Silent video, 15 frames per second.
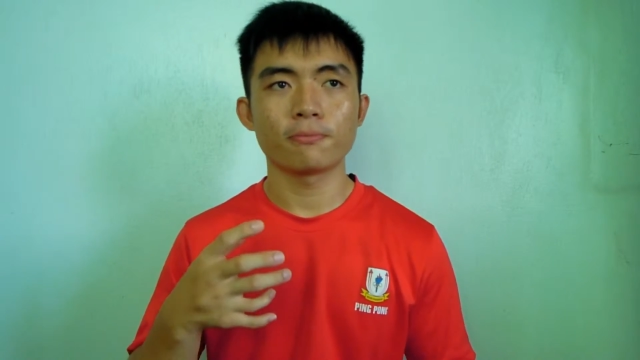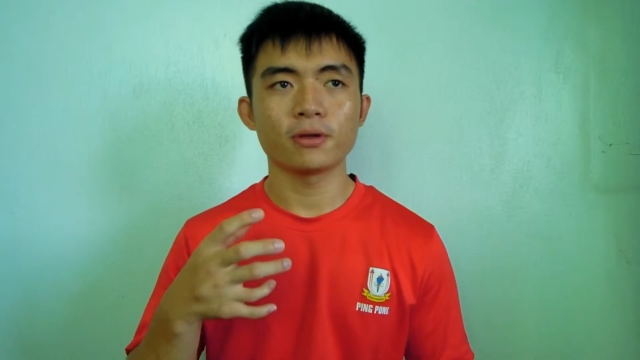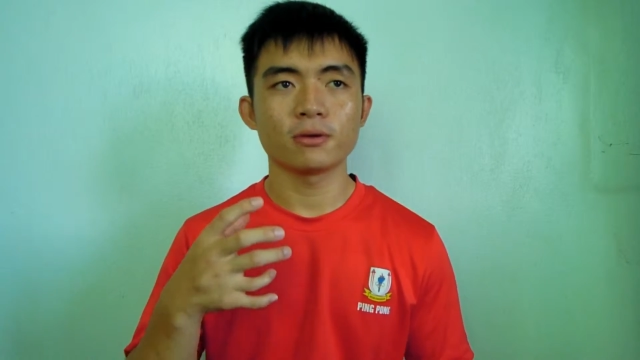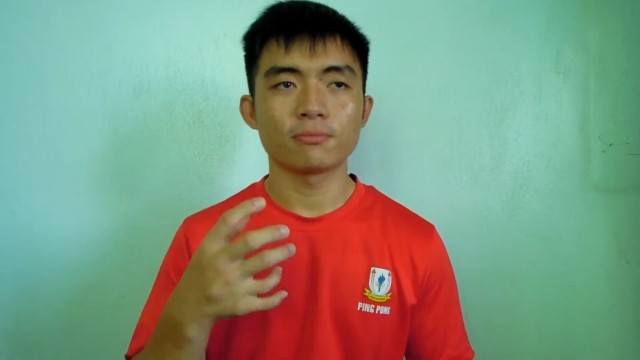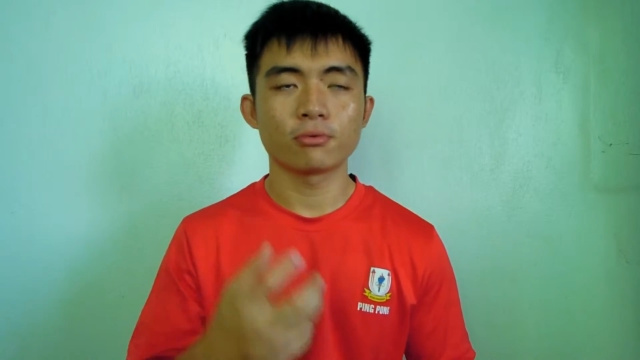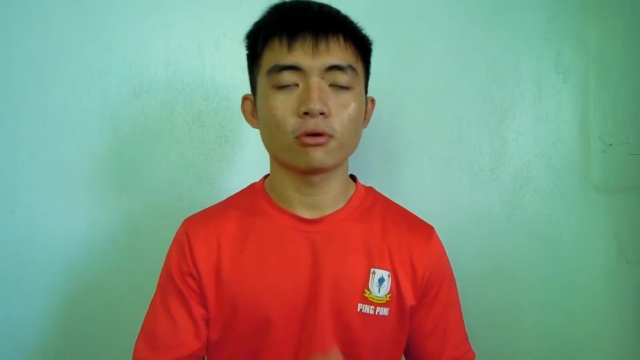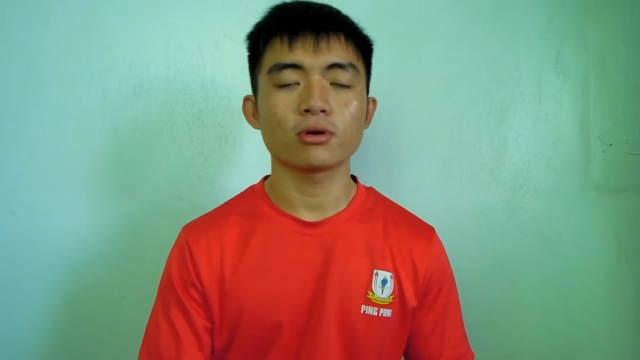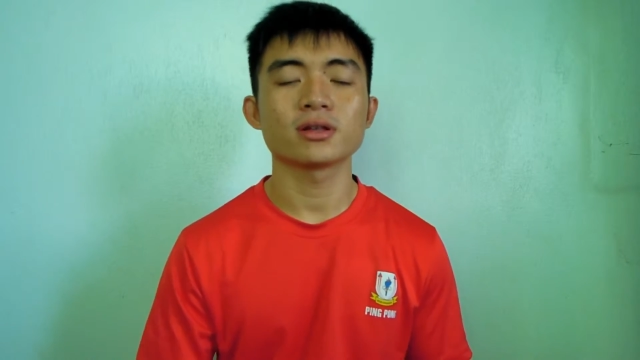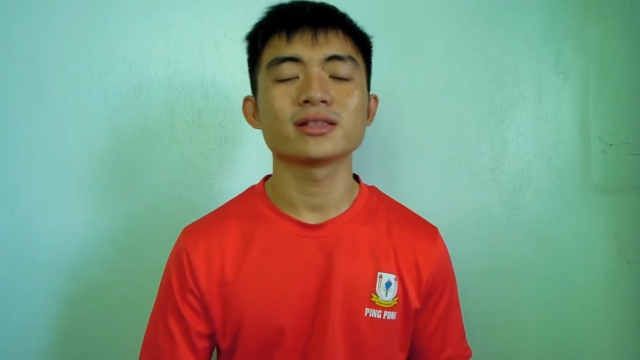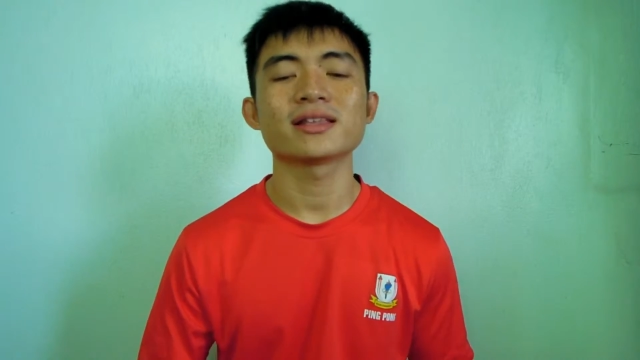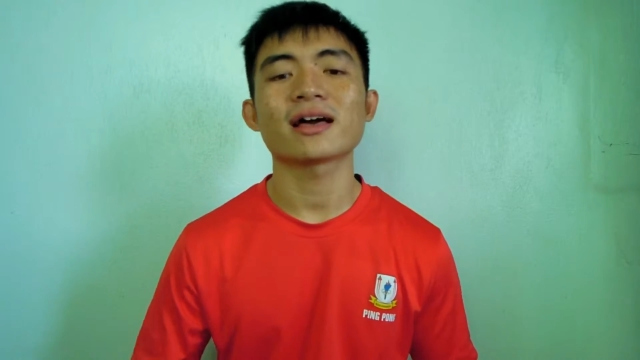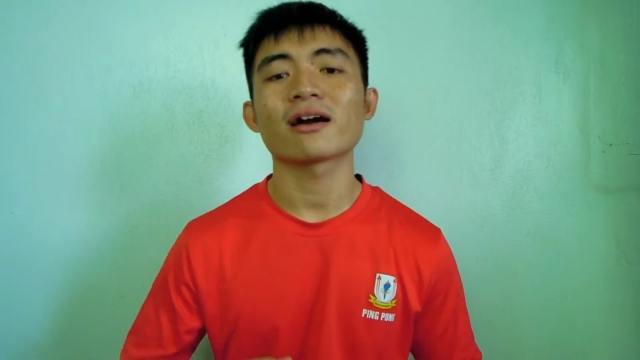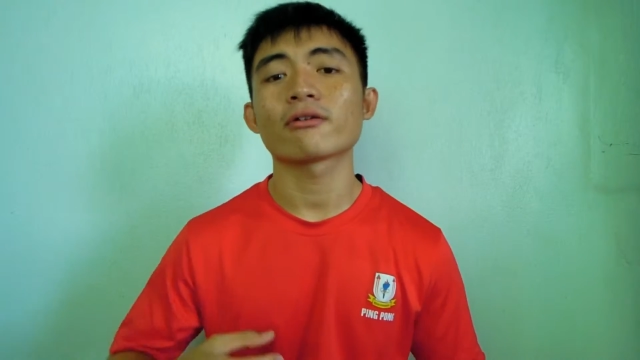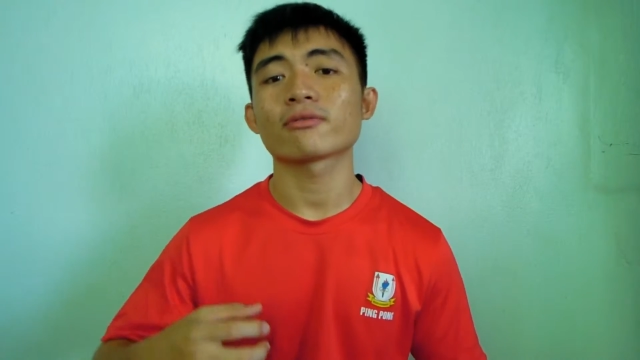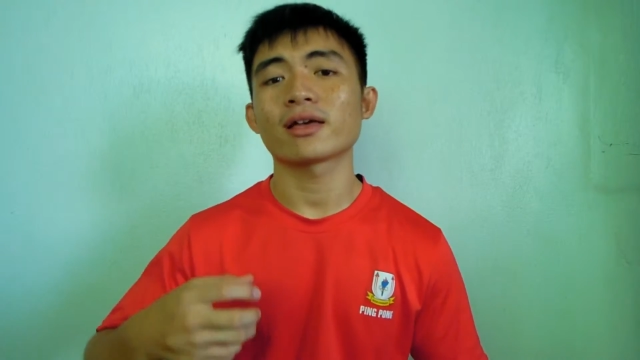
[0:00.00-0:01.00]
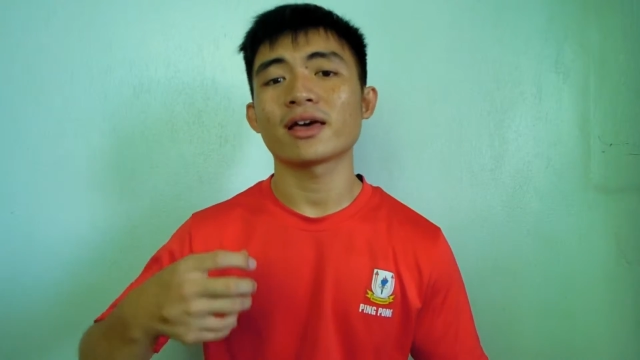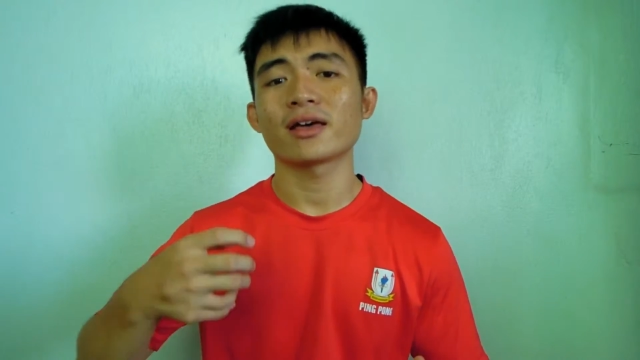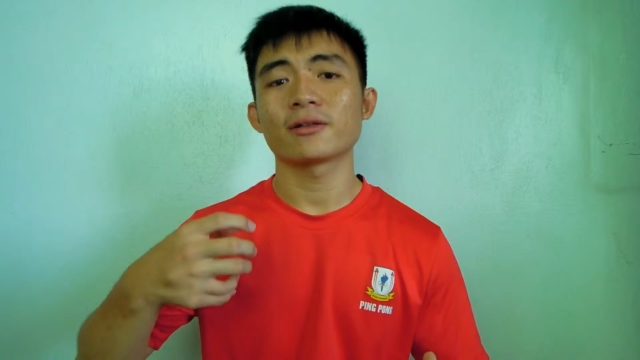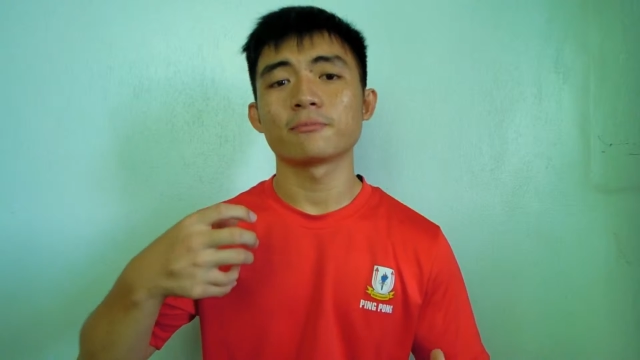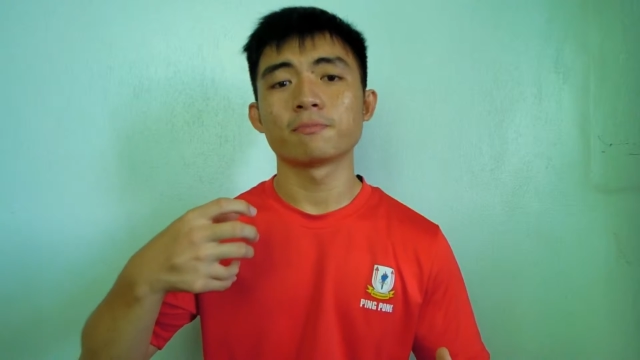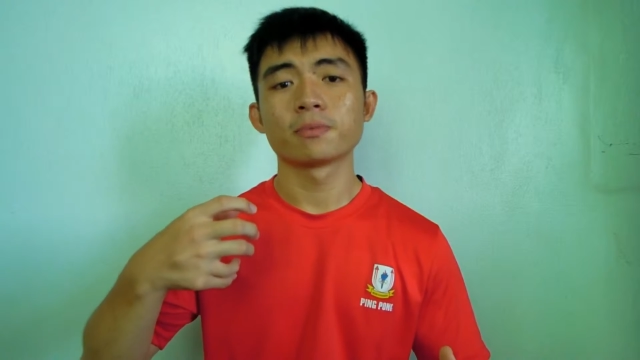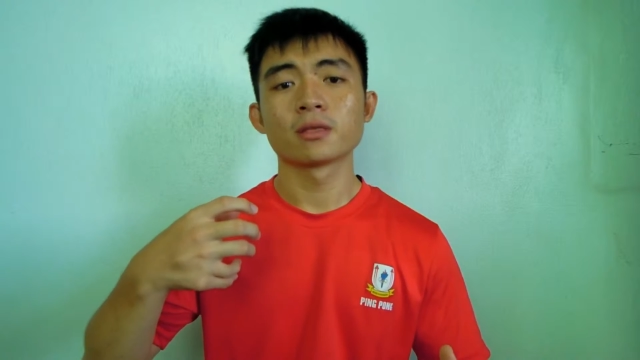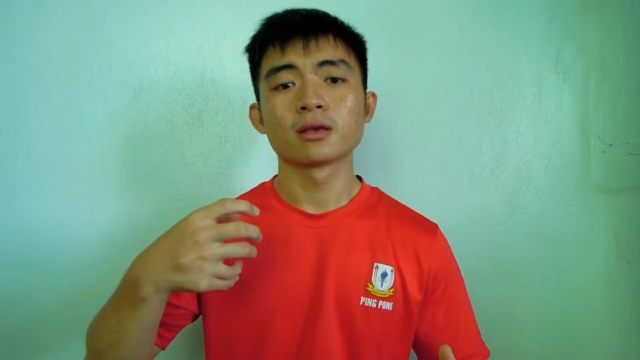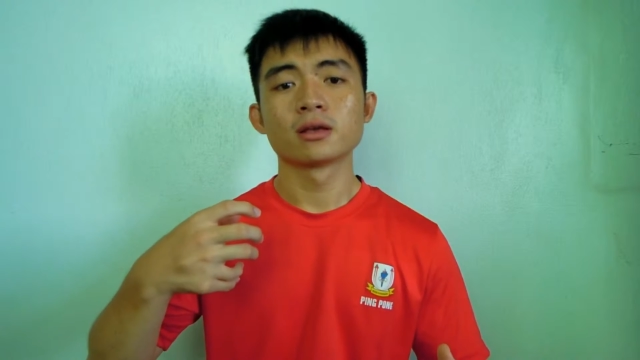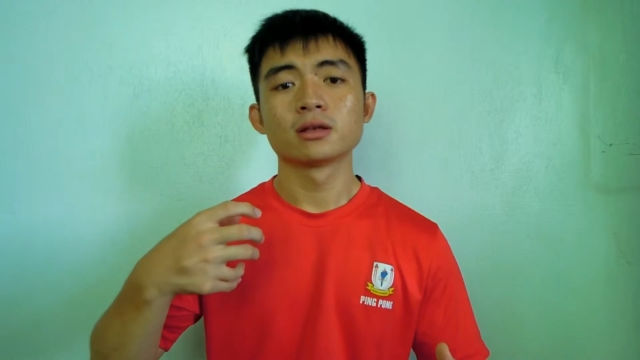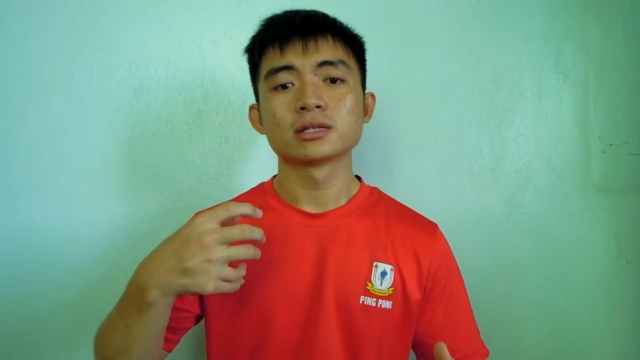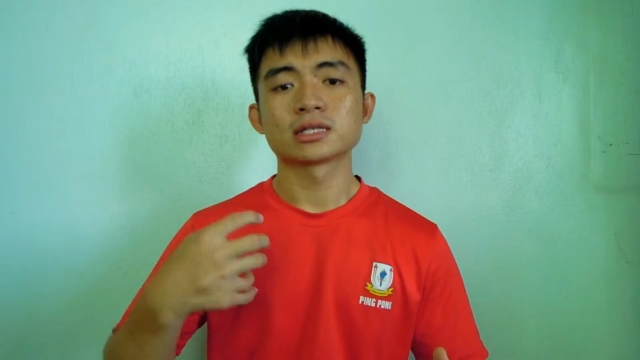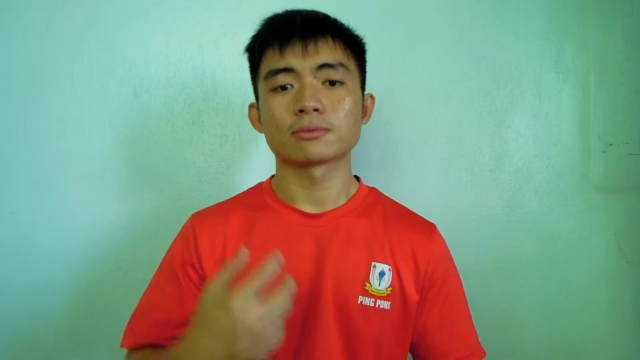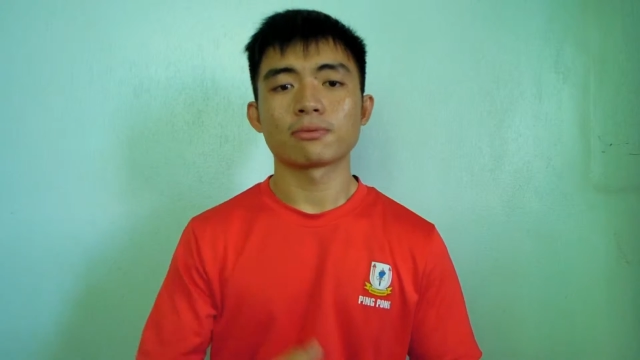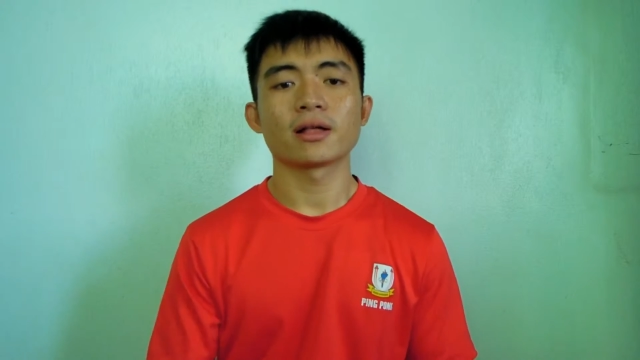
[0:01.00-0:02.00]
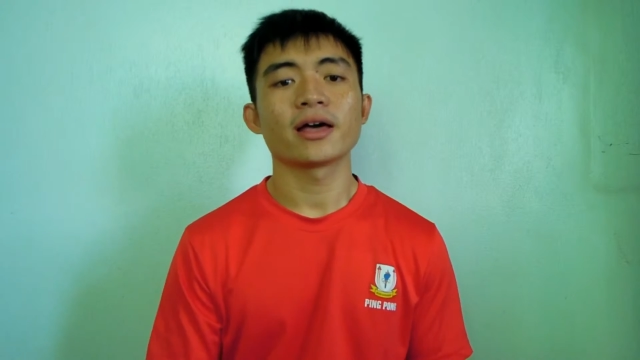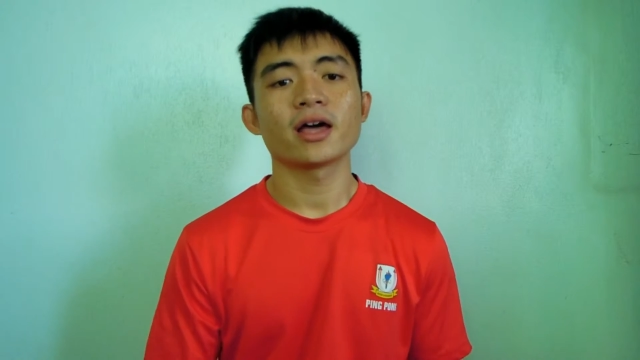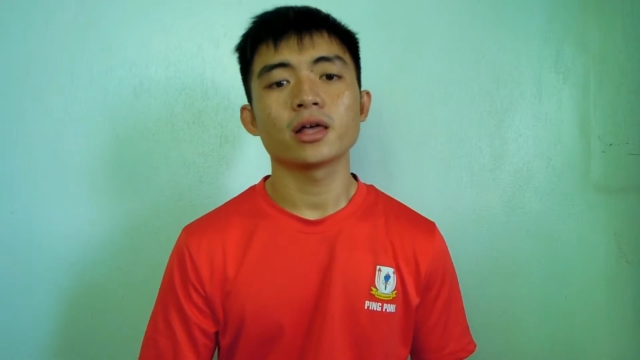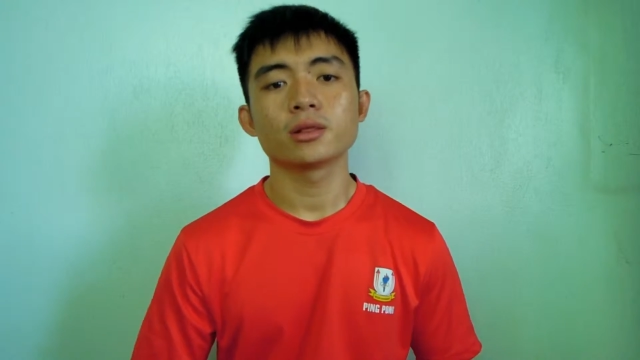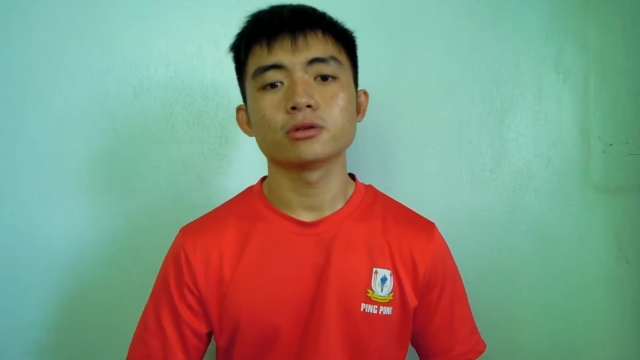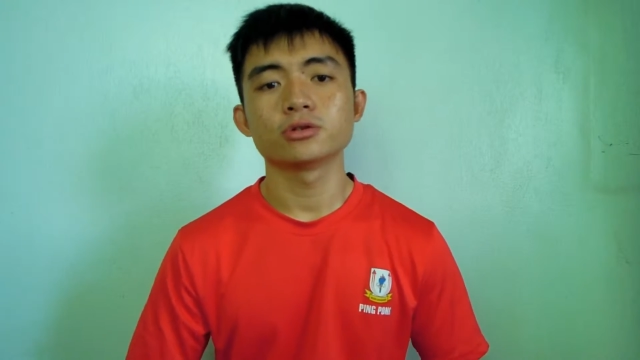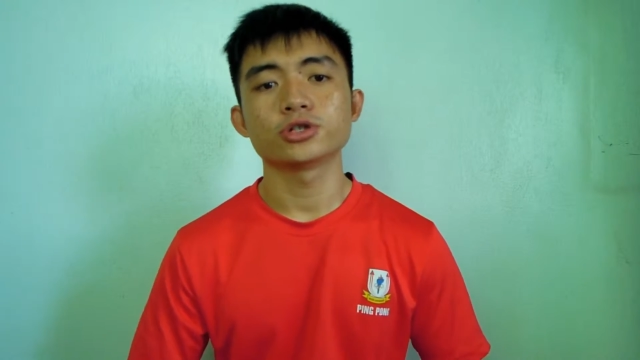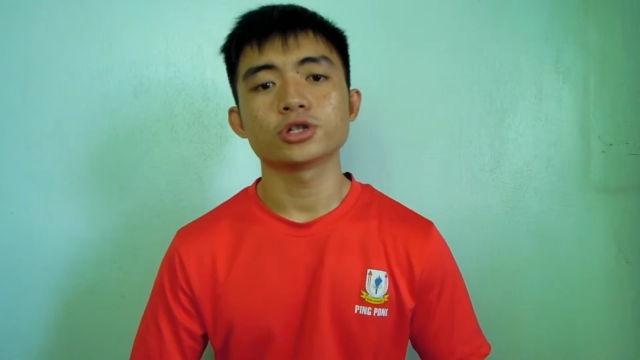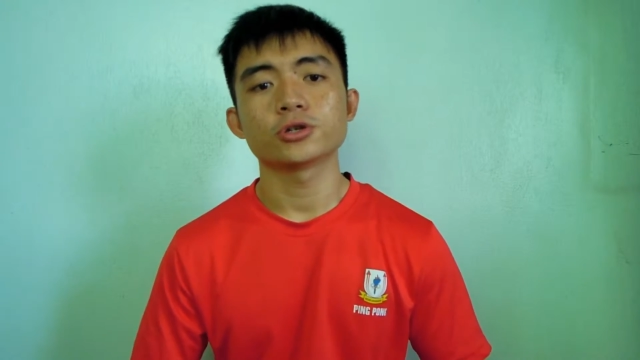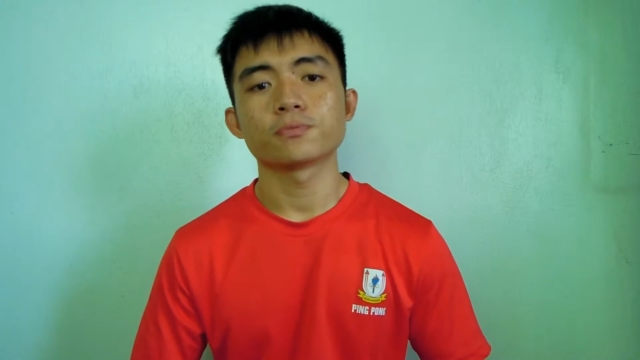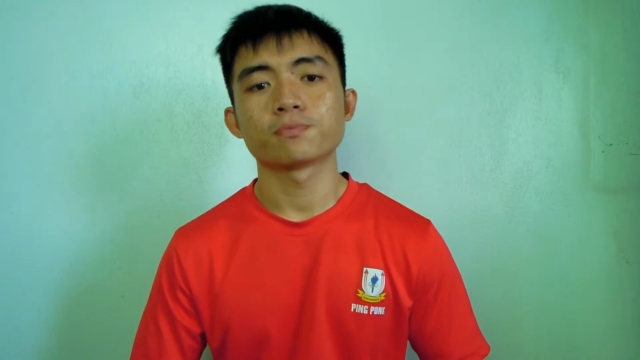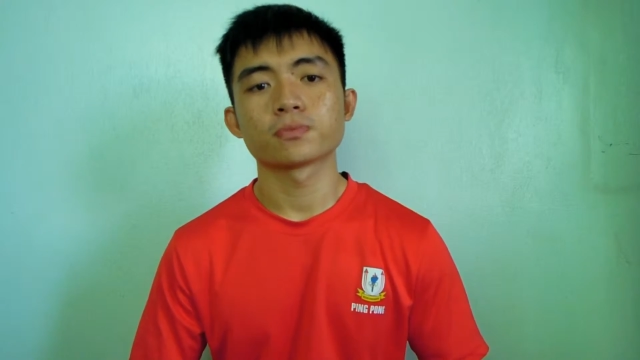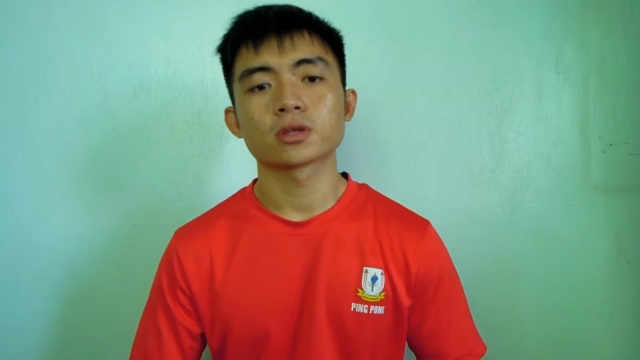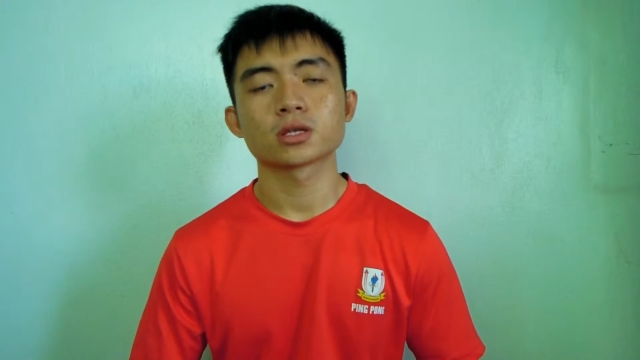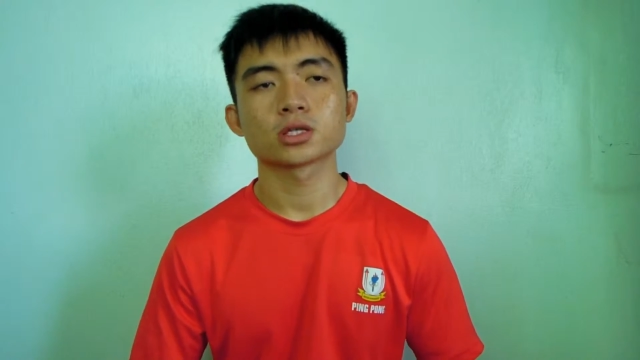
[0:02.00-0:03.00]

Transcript: be broken down and supply energy.